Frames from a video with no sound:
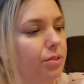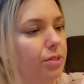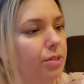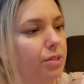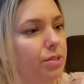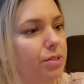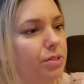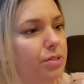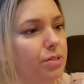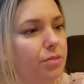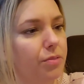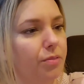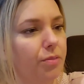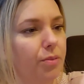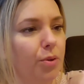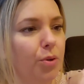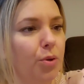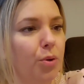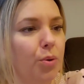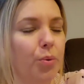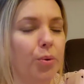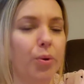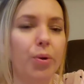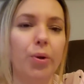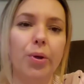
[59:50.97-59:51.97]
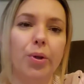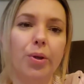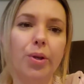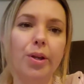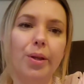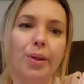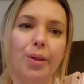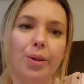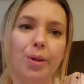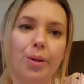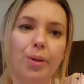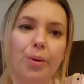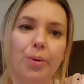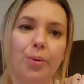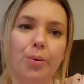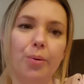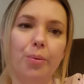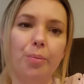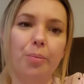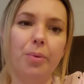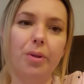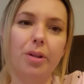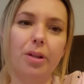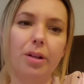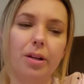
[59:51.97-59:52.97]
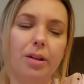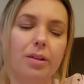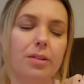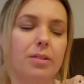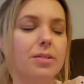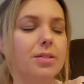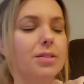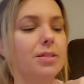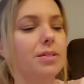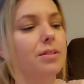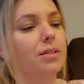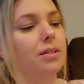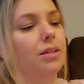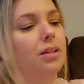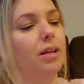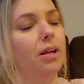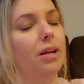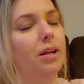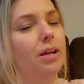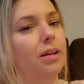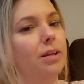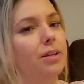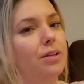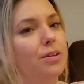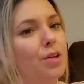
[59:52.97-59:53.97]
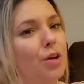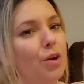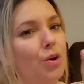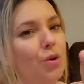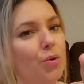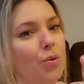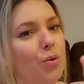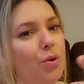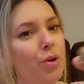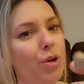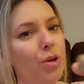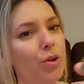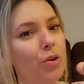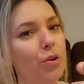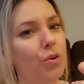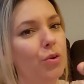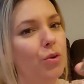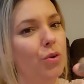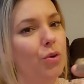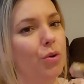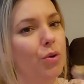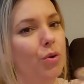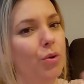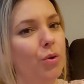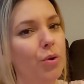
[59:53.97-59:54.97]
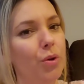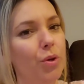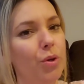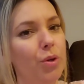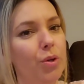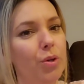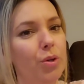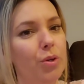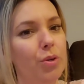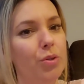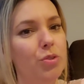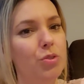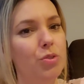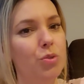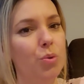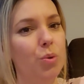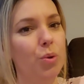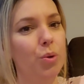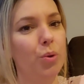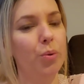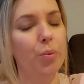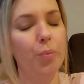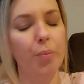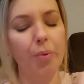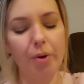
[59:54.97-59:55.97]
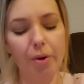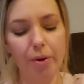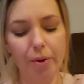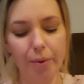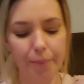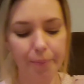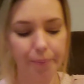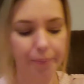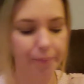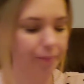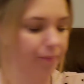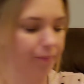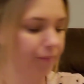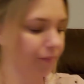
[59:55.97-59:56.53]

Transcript: these go good in the little plants to like decorate your soil part.